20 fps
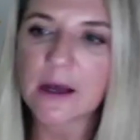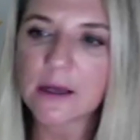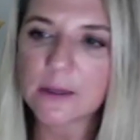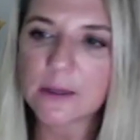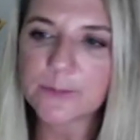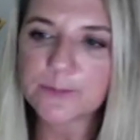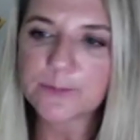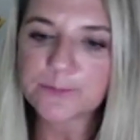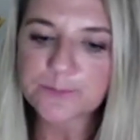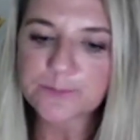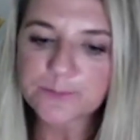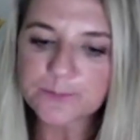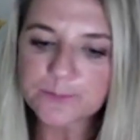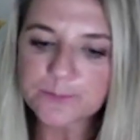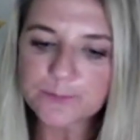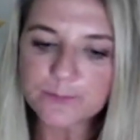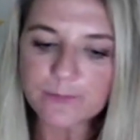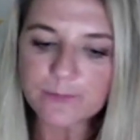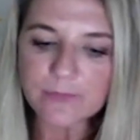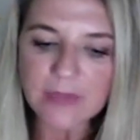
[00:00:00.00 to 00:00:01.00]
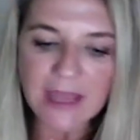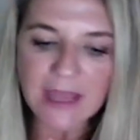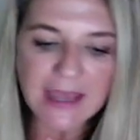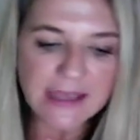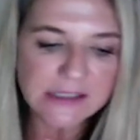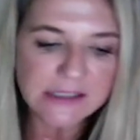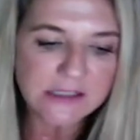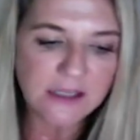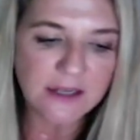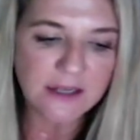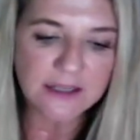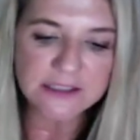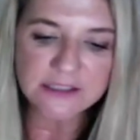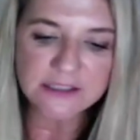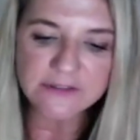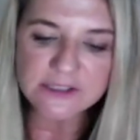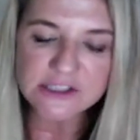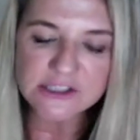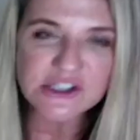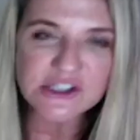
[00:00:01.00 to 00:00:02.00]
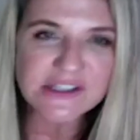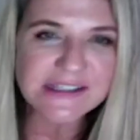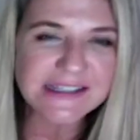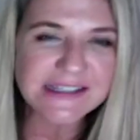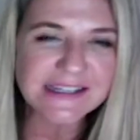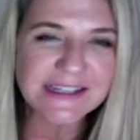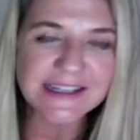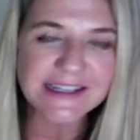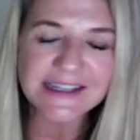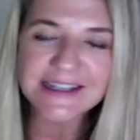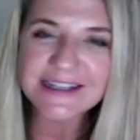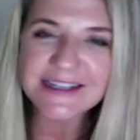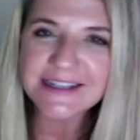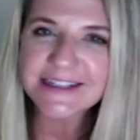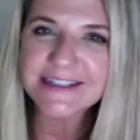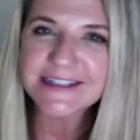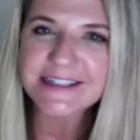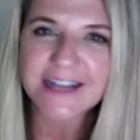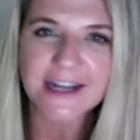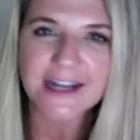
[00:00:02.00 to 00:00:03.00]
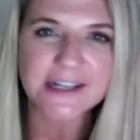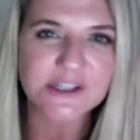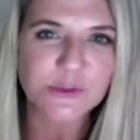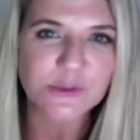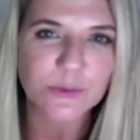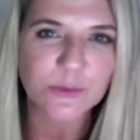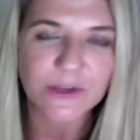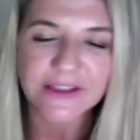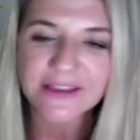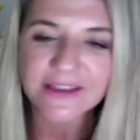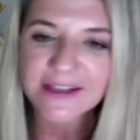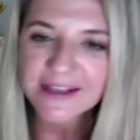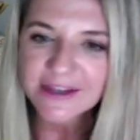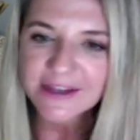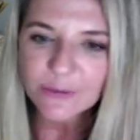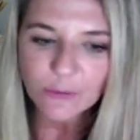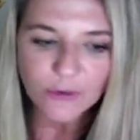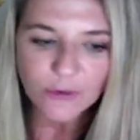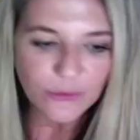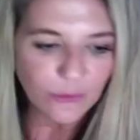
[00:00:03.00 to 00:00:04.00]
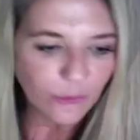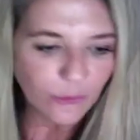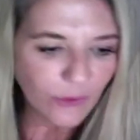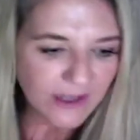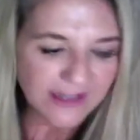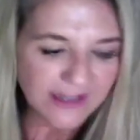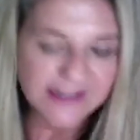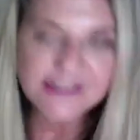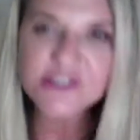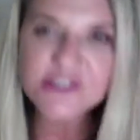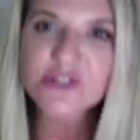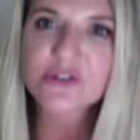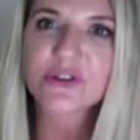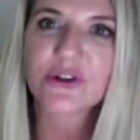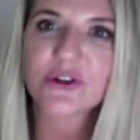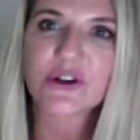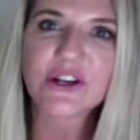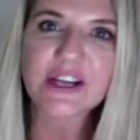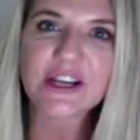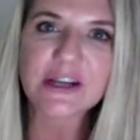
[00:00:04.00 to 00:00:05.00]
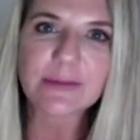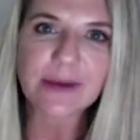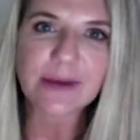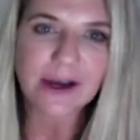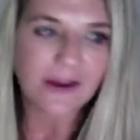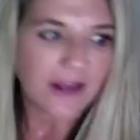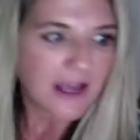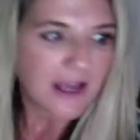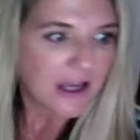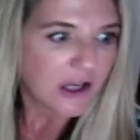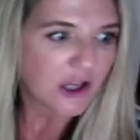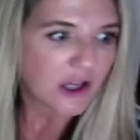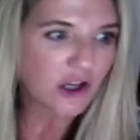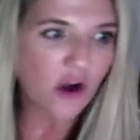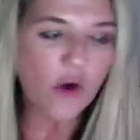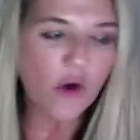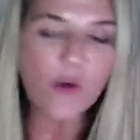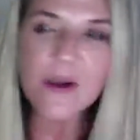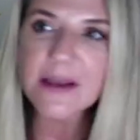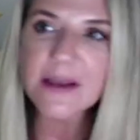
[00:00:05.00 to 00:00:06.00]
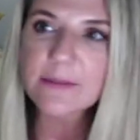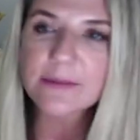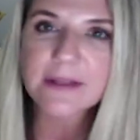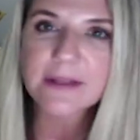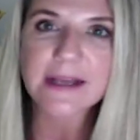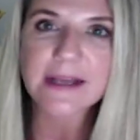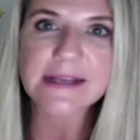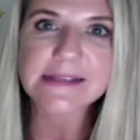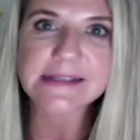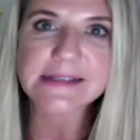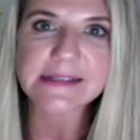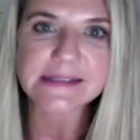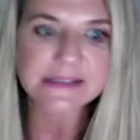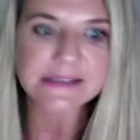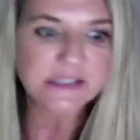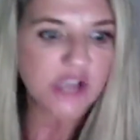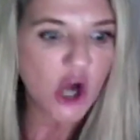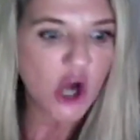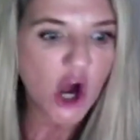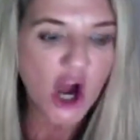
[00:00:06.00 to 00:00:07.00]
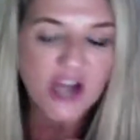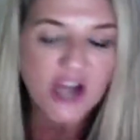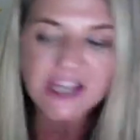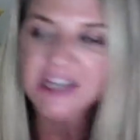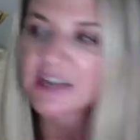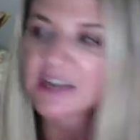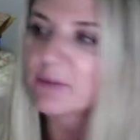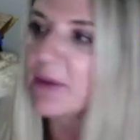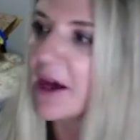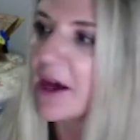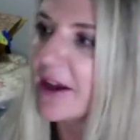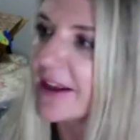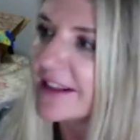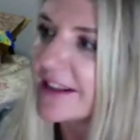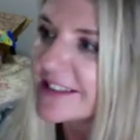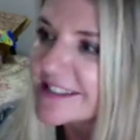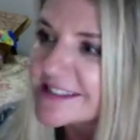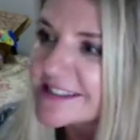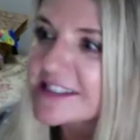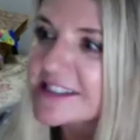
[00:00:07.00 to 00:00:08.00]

Hands-on activities, just getting in touch with what it is you're learning about, going places, talking about it,